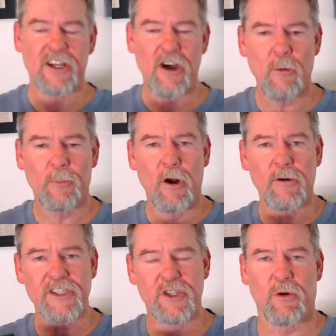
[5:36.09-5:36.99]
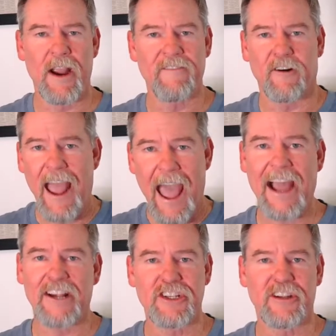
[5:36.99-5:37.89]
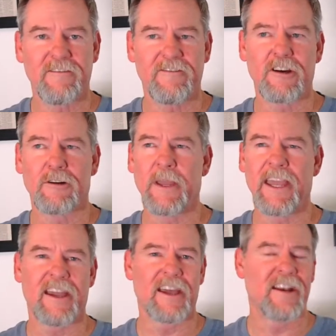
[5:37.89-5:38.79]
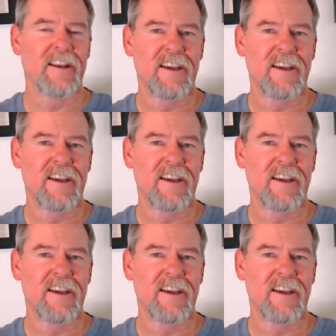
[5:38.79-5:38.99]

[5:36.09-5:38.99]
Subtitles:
GoPro is great for action filming, and